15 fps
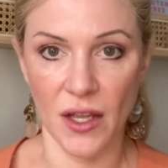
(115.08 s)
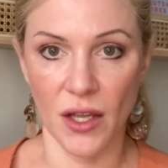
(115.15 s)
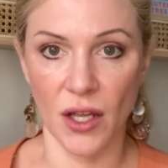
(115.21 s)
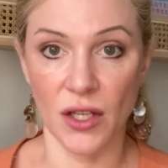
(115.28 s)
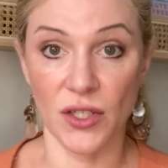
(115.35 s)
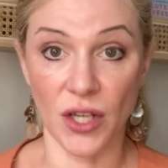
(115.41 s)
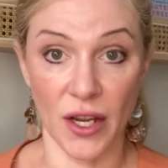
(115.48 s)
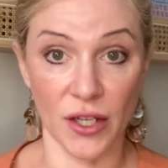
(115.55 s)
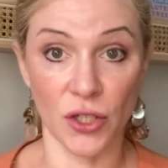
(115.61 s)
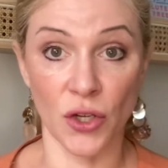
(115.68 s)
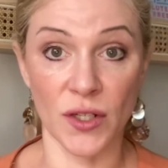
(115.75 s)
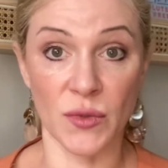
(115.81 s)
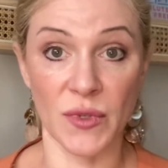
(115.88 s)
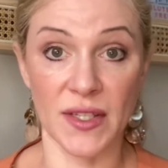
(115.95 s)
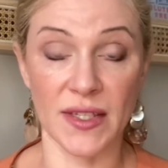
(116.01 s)

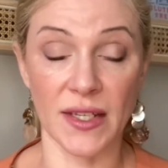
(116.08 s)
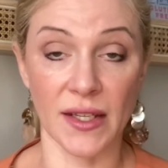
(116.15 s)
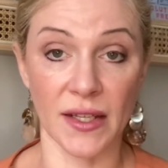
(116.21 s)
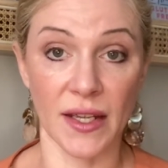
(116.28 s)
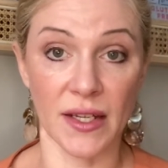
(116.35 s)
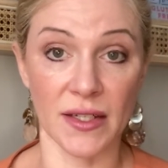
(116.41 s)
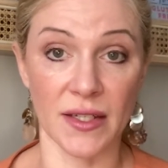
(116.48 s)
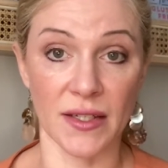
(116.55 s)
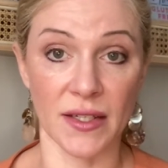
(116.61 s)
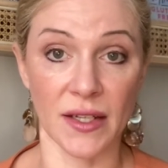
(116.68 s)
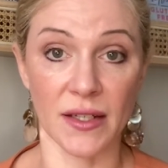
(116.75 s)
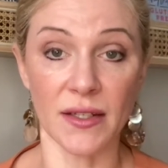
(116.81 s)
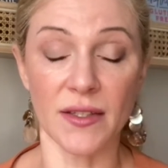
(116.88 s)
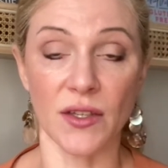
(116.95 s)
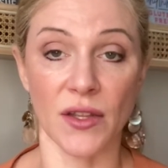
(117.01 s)
diagnosed with celiac
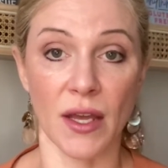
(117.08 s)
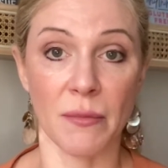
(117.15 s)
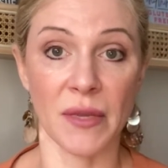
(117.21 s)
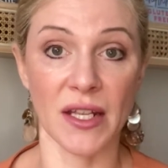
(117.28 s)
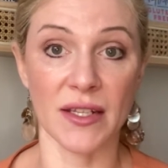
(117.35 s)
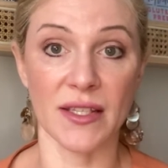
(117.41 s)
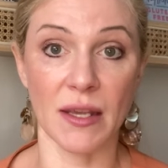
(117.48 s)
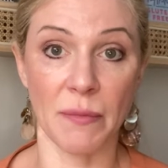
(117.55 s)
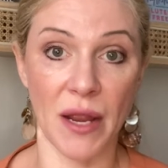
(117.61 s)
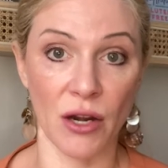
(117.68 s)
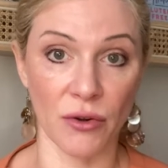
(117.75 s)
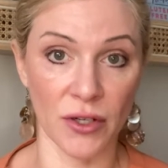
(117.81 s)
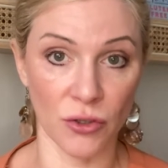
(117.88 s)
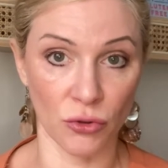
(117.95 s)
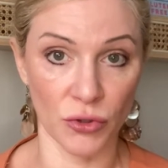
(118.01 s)
disease, so that means a
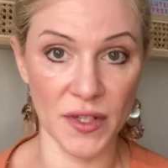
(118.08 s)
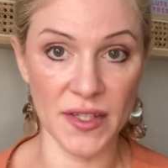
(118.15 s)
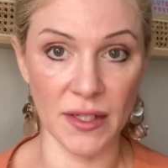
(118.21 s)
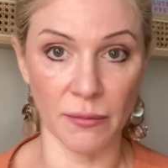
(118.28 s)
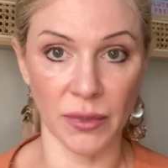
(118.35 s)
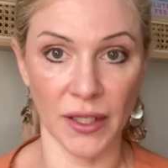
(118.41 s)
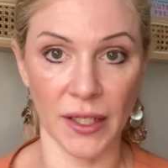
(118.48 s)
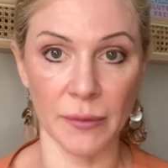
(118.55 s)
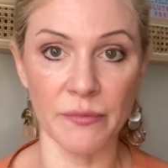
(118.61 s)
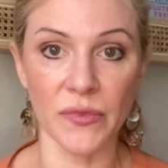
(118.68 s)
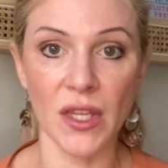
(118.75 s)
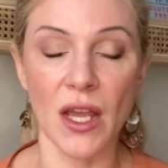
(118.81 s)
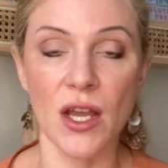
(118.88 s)
parent or a sibling,